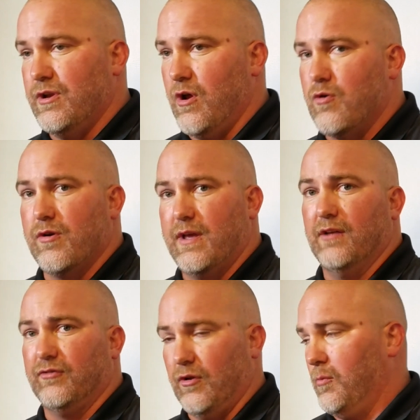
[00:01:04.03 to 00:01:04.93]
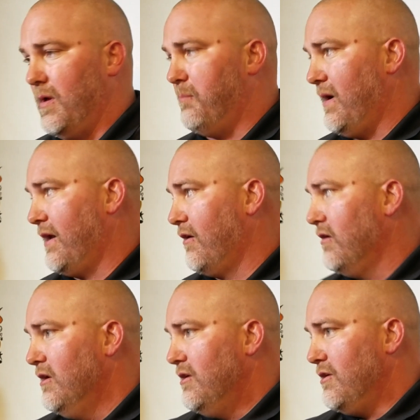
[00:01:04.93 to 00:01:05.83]
your kids a little bit
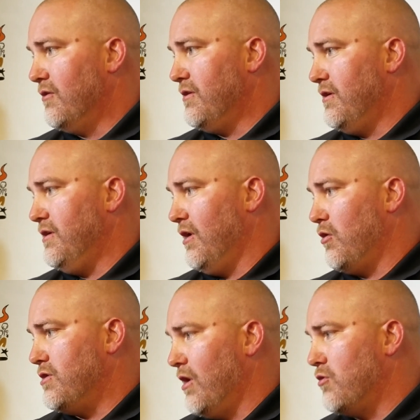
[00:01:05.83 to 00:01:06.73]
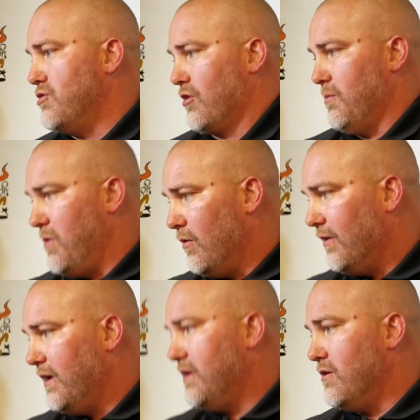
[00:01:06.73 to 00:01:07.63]
better. You know your
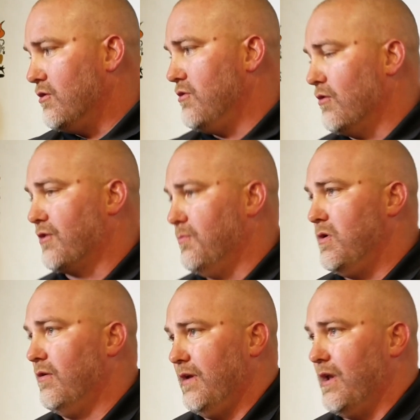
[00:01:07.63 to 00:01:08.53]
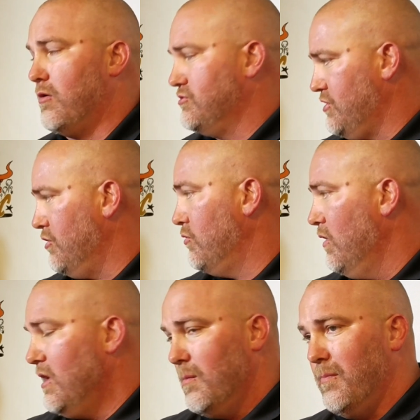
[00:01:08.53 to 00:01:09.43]
community, and your community knows you
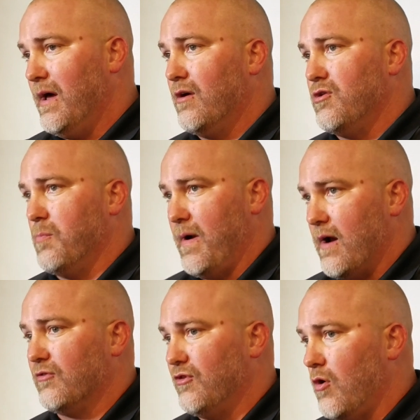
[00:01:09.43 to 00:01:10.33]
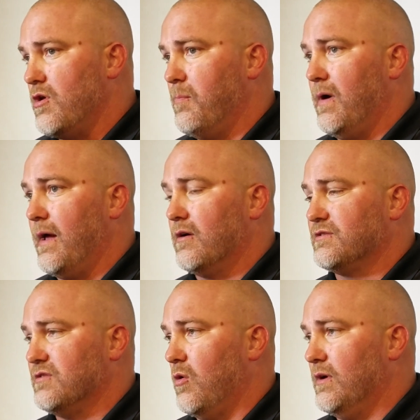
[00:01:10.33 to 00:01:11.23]
better. Your parents know you better,
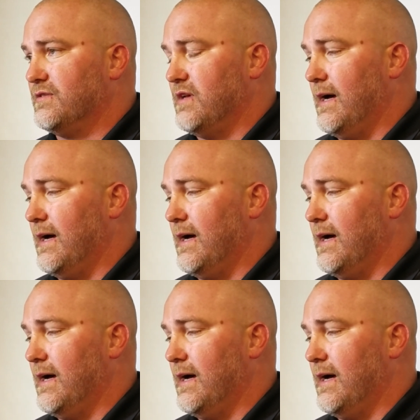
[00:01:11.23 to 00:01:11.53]
so it's